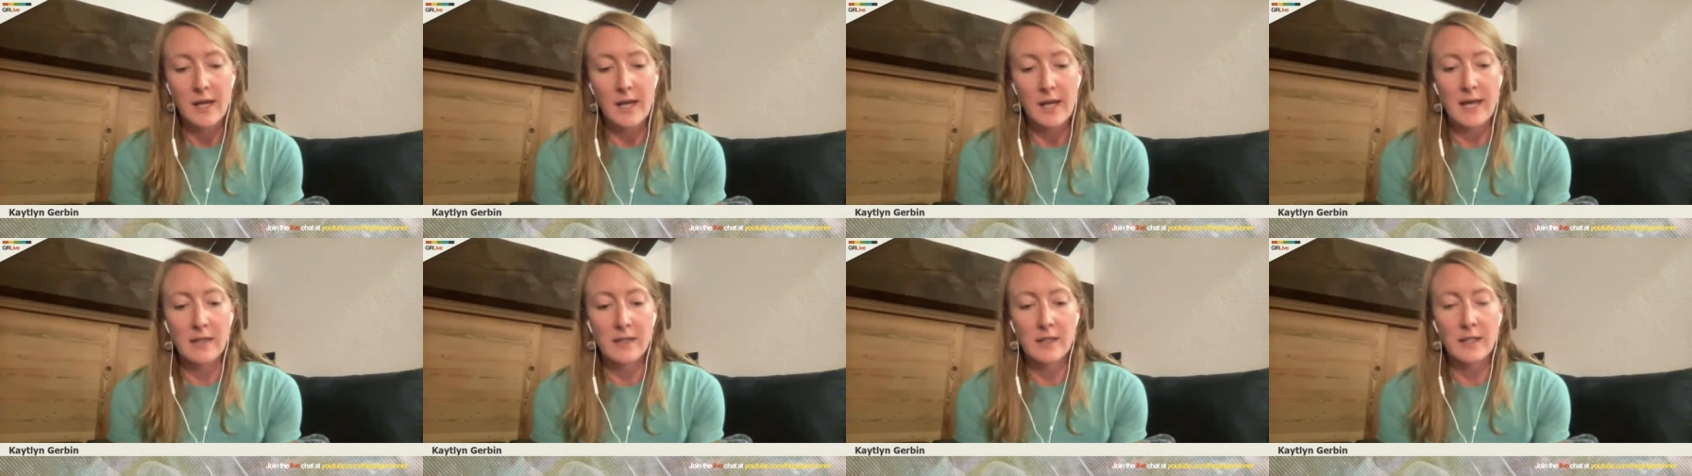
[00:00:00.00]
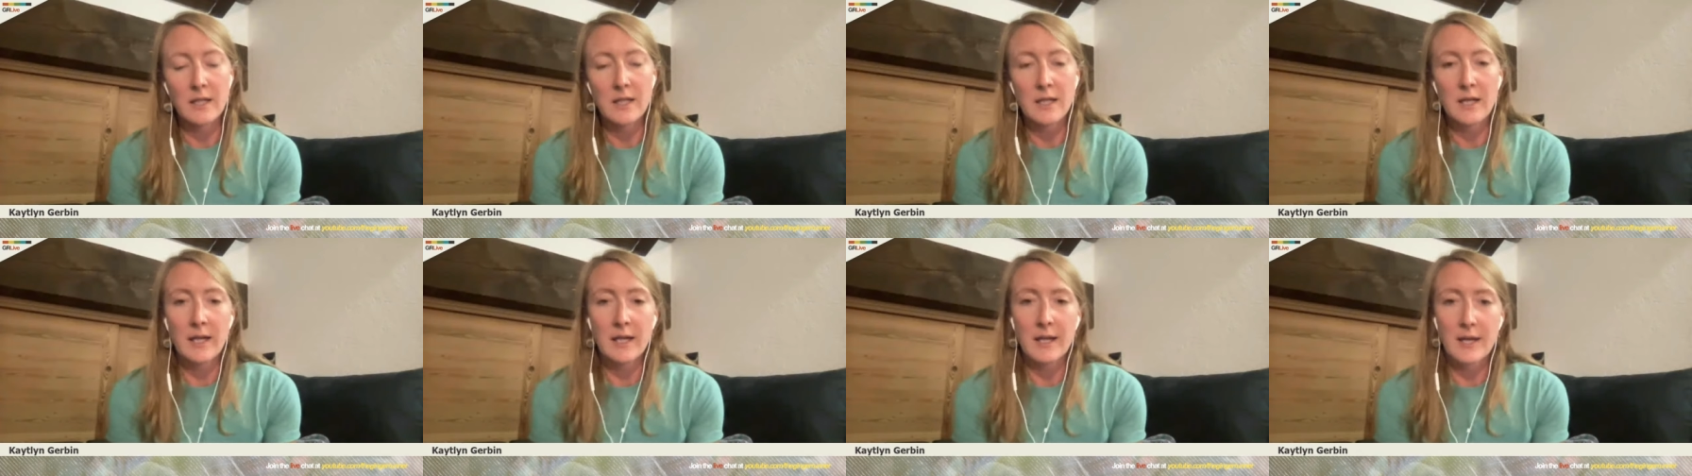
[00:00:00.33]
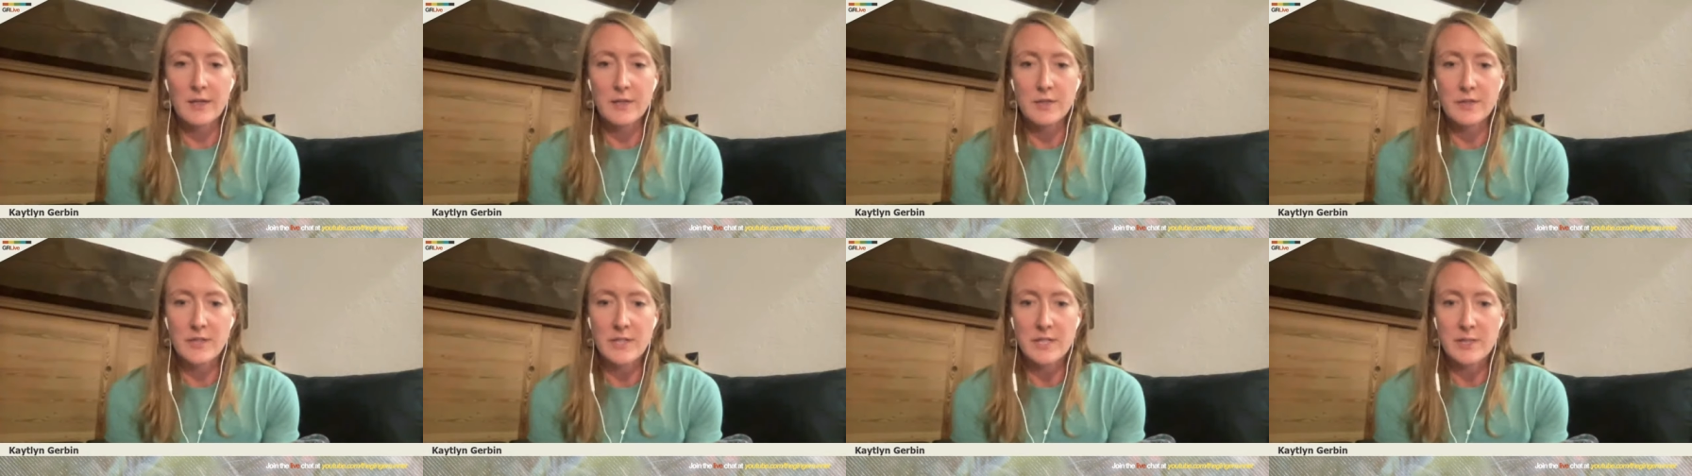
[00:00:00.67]
And
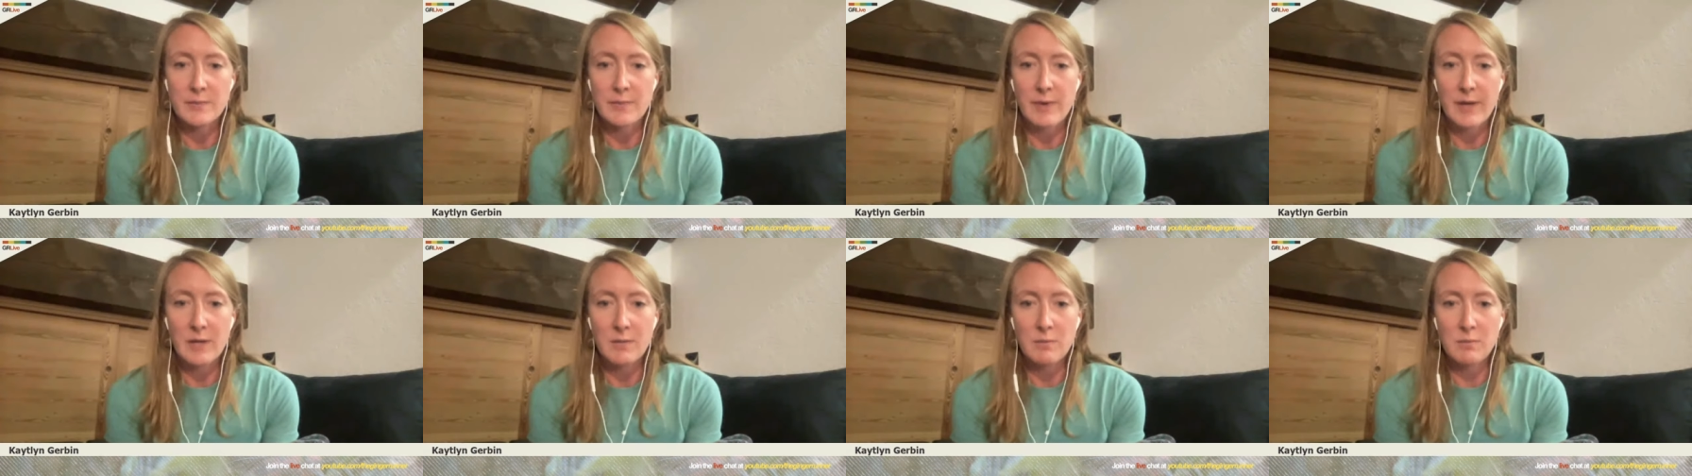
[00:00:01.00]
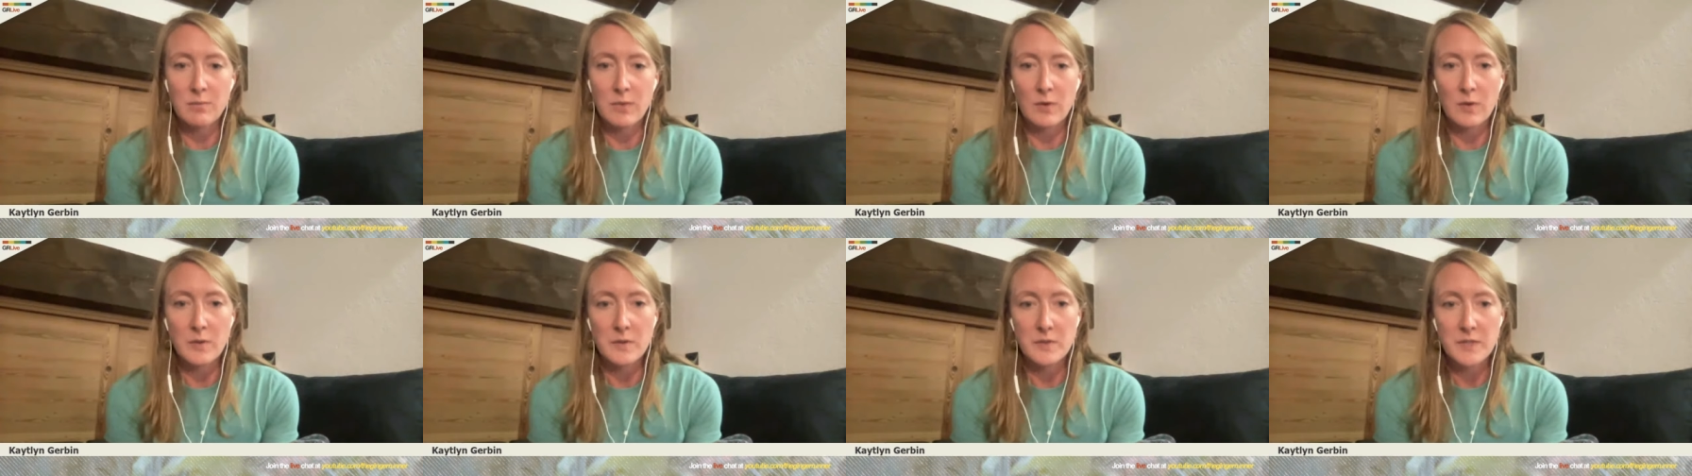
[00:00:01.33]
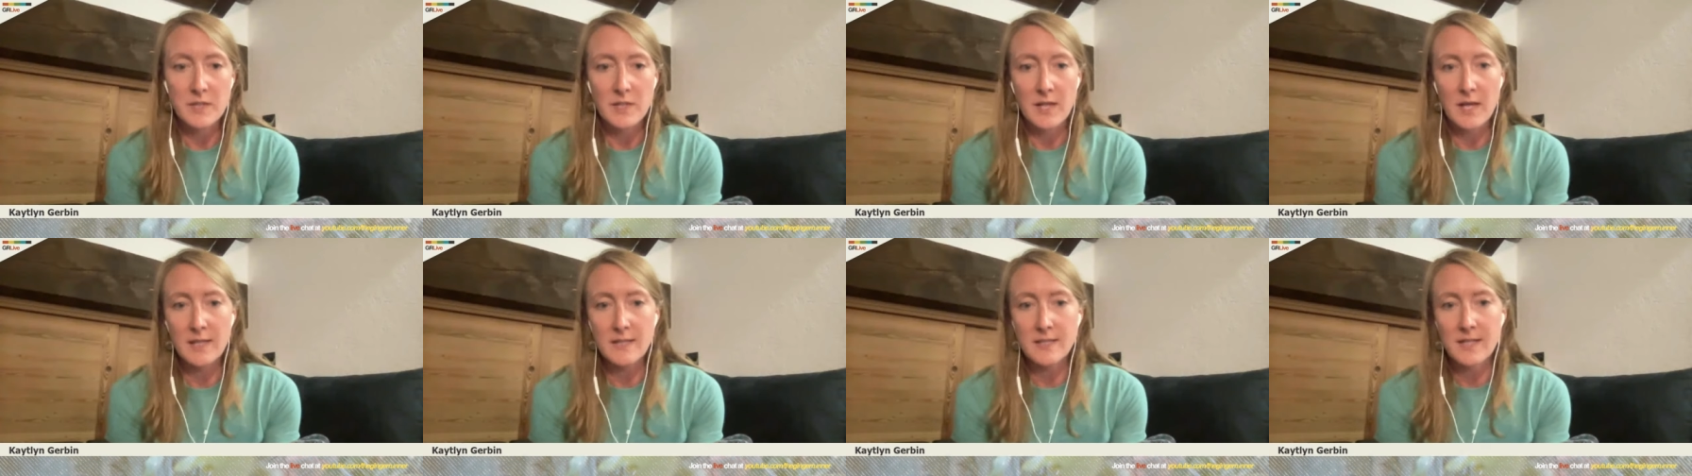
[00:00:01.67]
Ellie and I actually spent
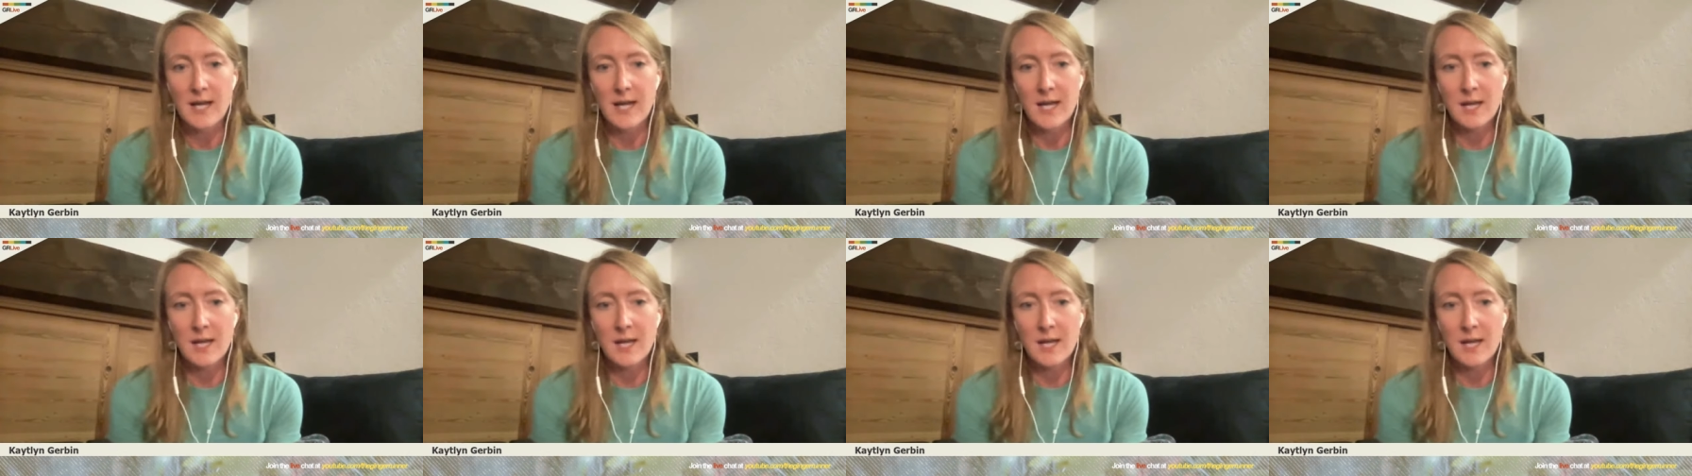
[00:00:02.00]
most of